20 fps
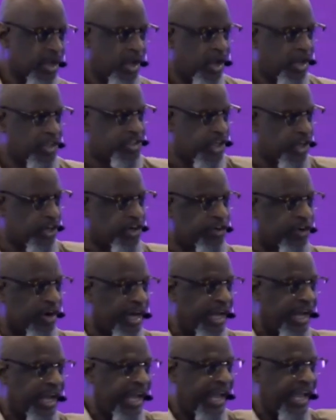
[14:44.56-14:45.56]
So
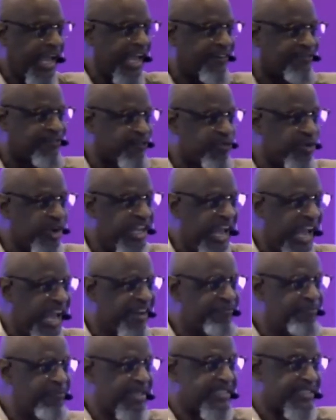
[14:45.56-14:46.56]
if we
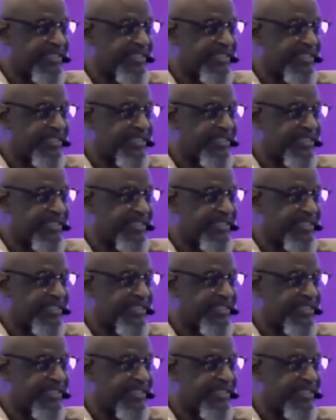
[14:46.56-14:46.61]
have been